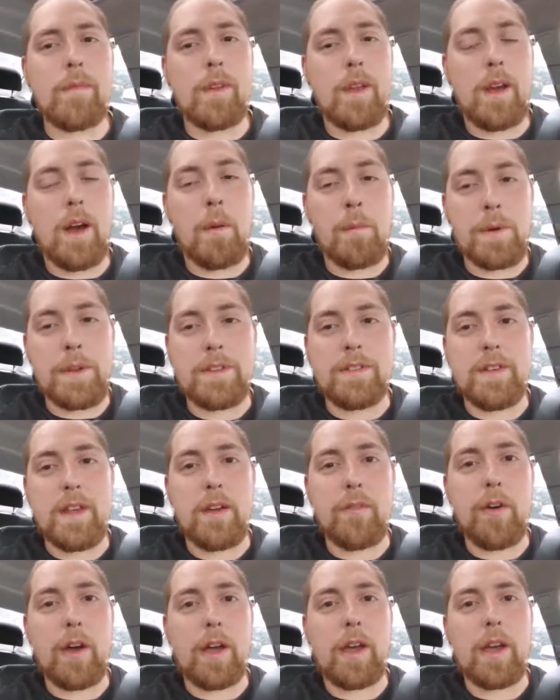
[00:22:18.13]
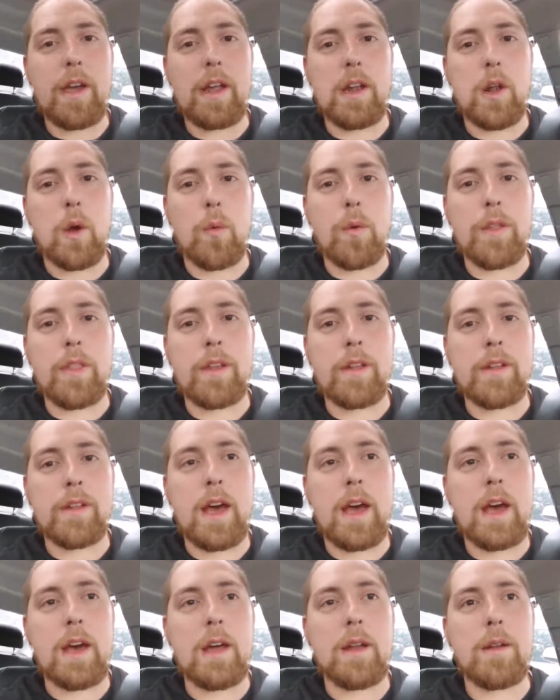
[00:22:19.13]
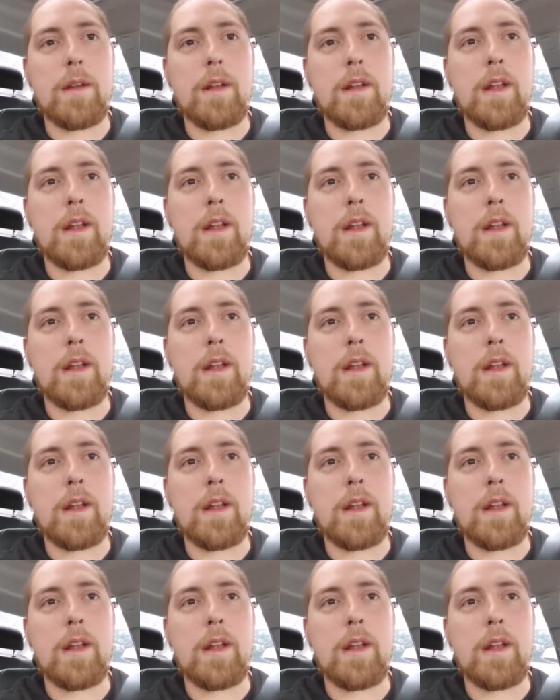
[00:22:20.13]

I'm gonna see if I can get lower than that